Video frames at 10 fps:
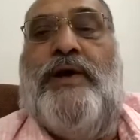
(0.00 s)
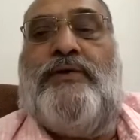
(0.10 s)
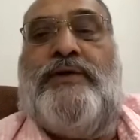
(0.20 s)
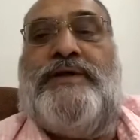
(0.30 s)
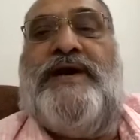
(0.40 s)

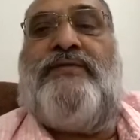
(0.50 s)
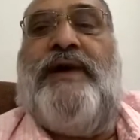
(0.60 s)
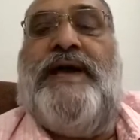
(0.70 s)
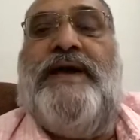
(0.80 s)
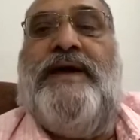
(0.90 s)
So that's
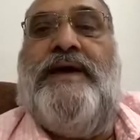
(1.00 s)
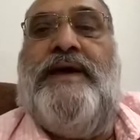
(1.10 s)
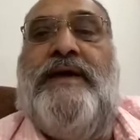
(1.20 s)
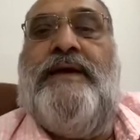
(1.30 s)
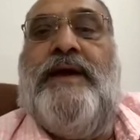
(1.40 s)
why
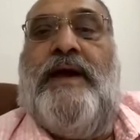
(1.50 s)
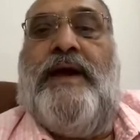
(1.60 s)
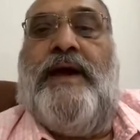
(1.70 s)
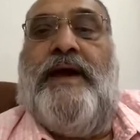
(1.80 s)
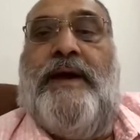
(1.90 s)
he
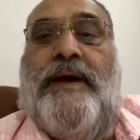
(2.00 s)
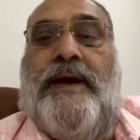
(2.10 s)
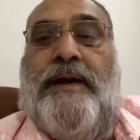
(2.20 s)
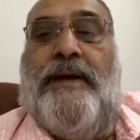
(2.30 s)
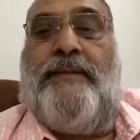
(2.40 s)

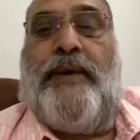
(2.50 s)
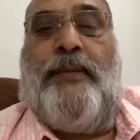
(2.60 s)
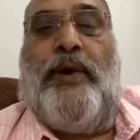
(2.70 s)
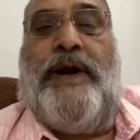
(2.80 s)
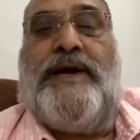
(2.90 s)

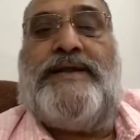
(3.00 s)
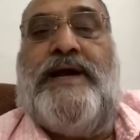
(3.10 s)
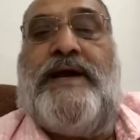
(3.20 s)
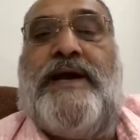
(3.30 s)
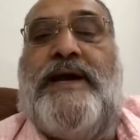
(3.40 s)
propagate
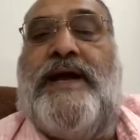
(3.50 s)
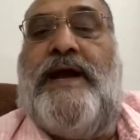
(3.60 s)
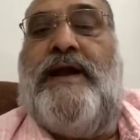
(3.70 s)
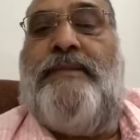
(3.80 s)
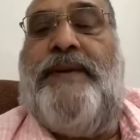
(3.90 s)
the
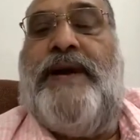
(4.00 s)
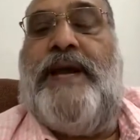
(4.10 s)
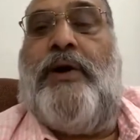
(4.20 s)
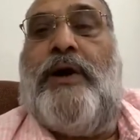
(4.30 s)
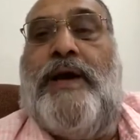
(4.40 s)
critical
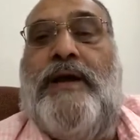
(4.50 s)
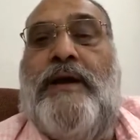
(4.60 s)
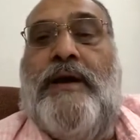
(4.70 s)
pedagogy.